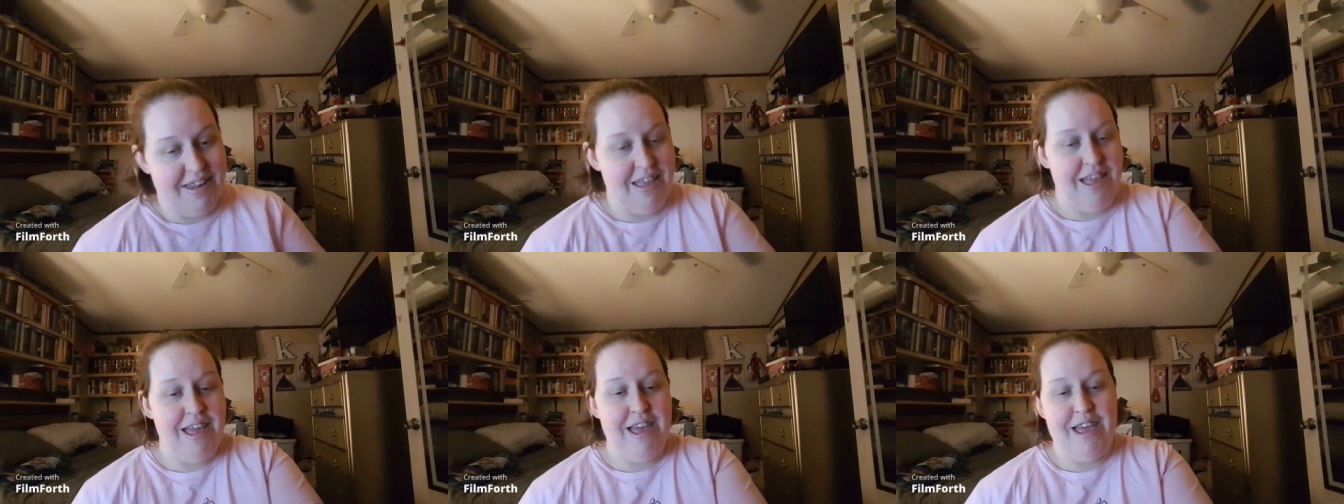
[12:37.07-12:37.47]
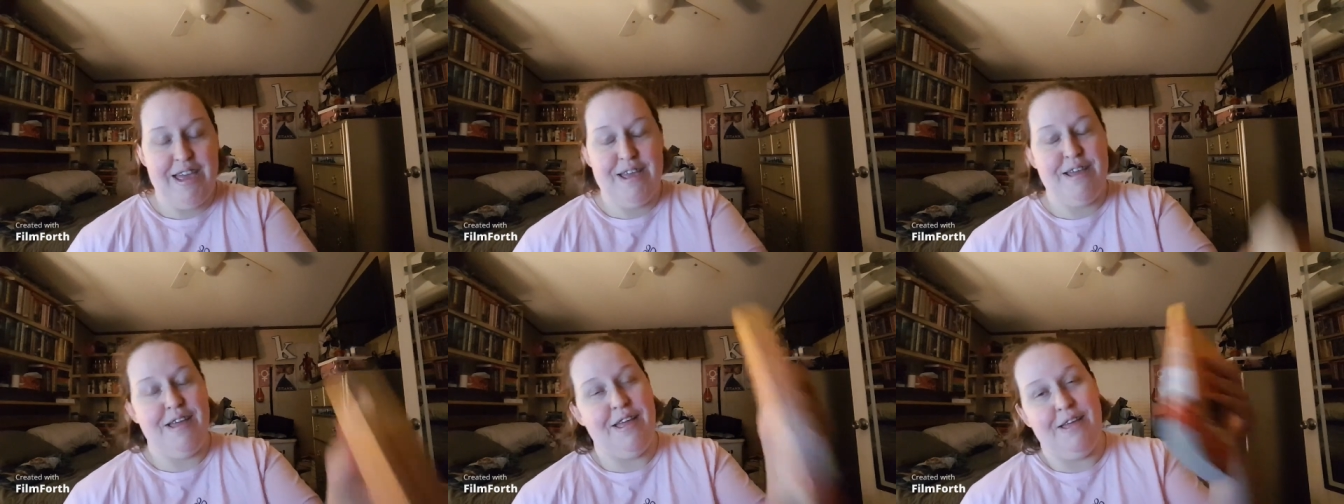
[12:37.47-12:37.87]

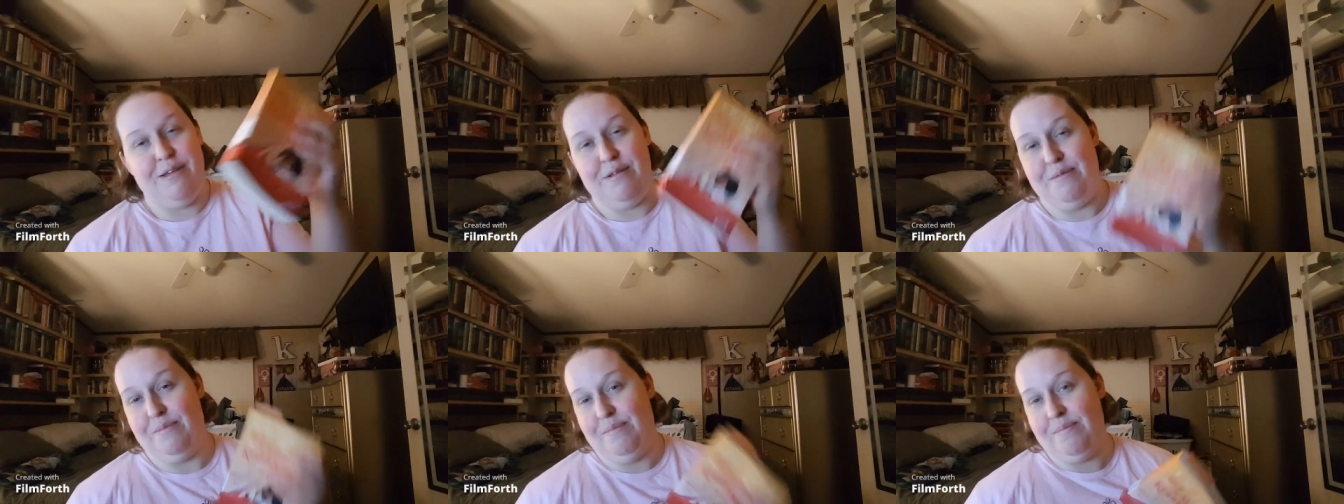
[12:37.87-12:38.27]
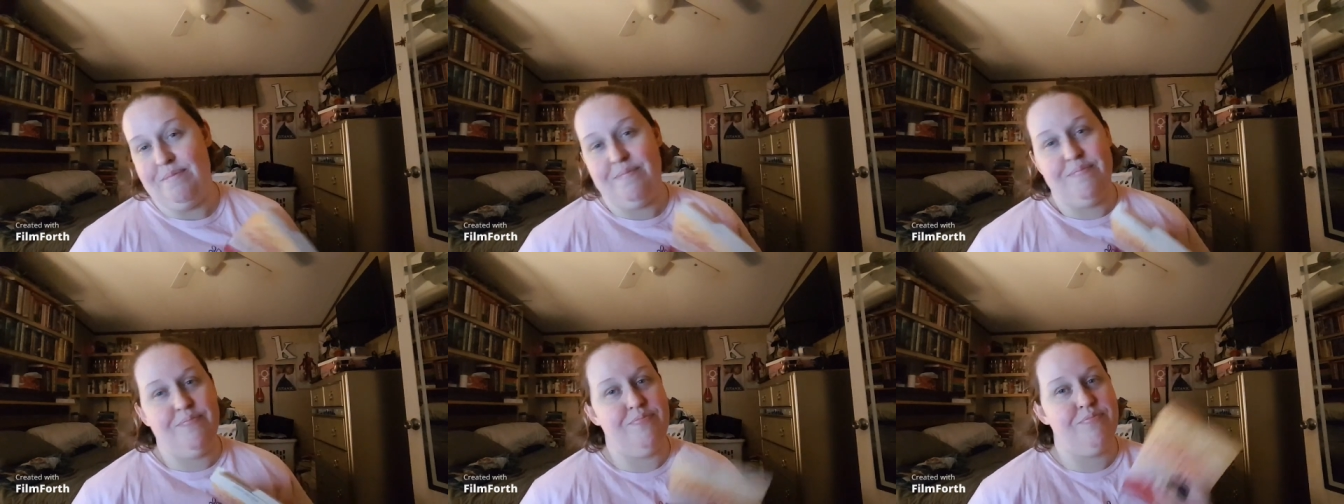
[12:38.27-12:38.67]
I um
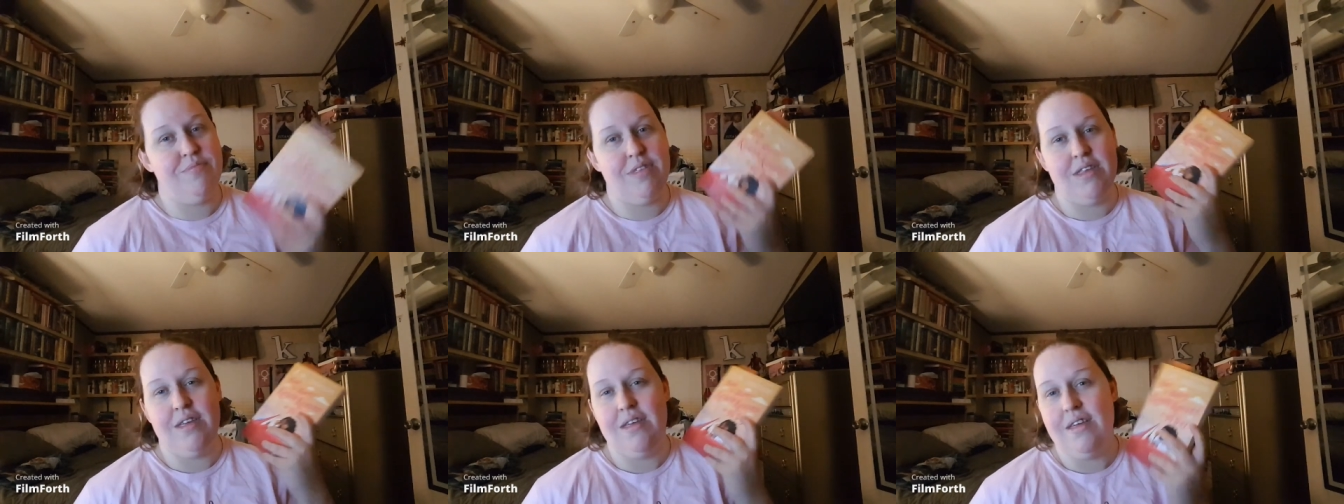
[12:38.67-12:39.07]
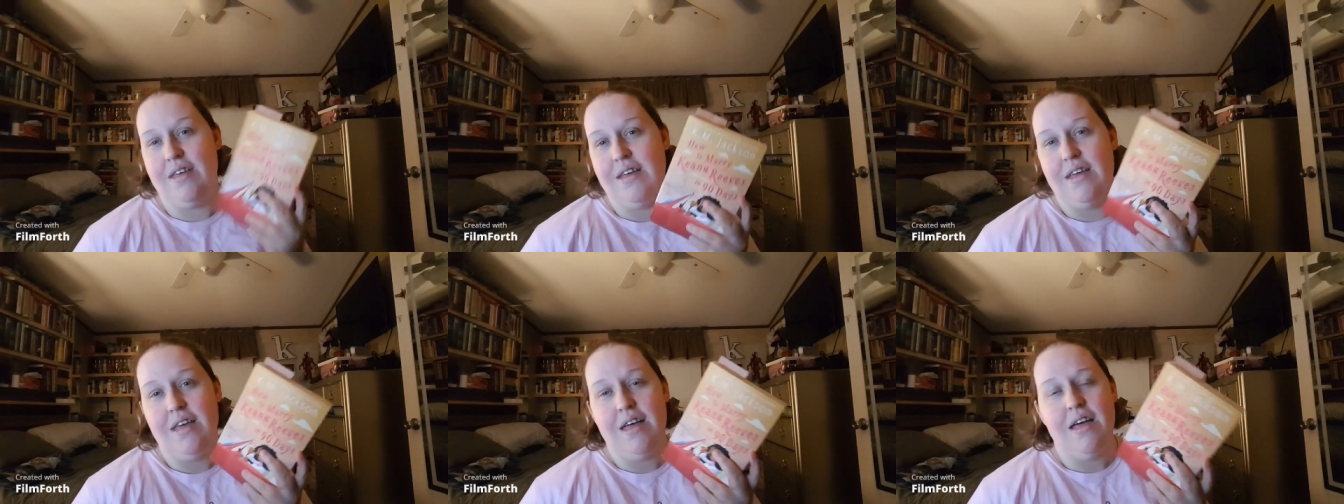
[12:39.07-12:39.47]

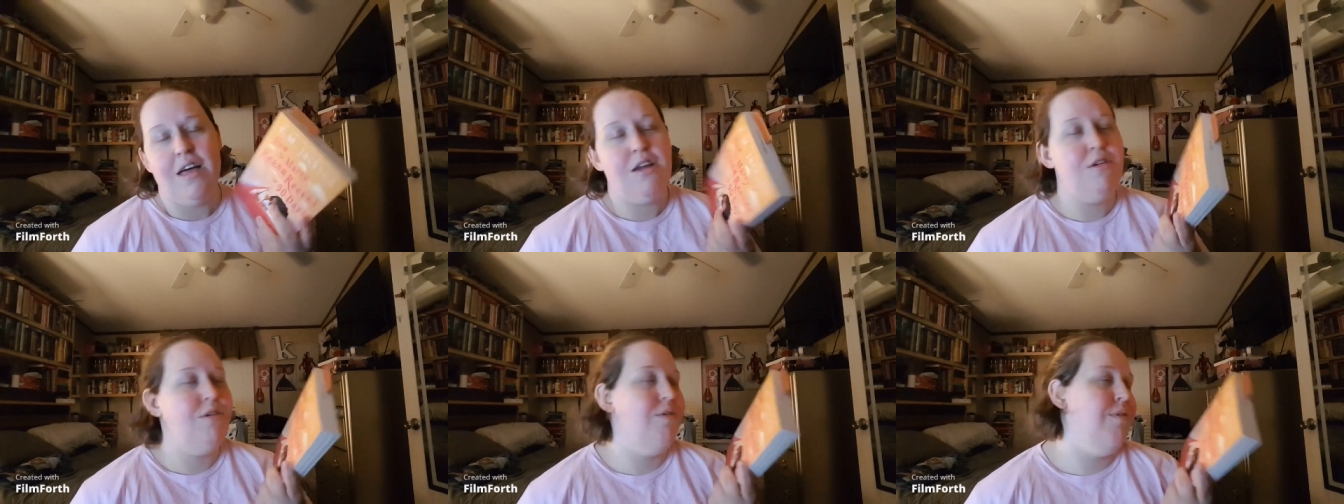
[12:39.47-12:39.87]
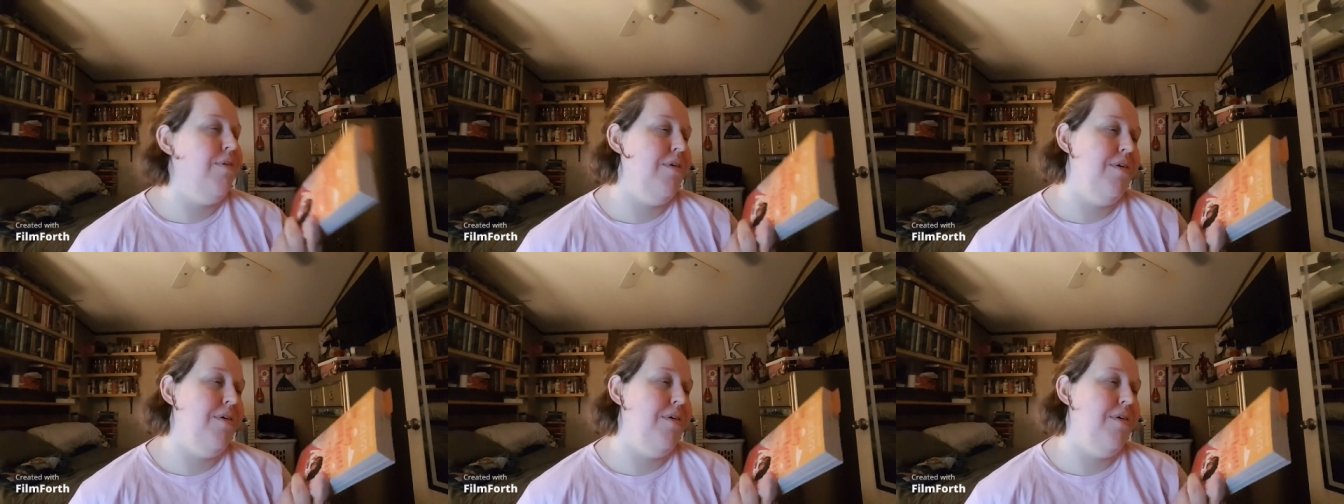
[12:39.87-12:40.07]
I don't know.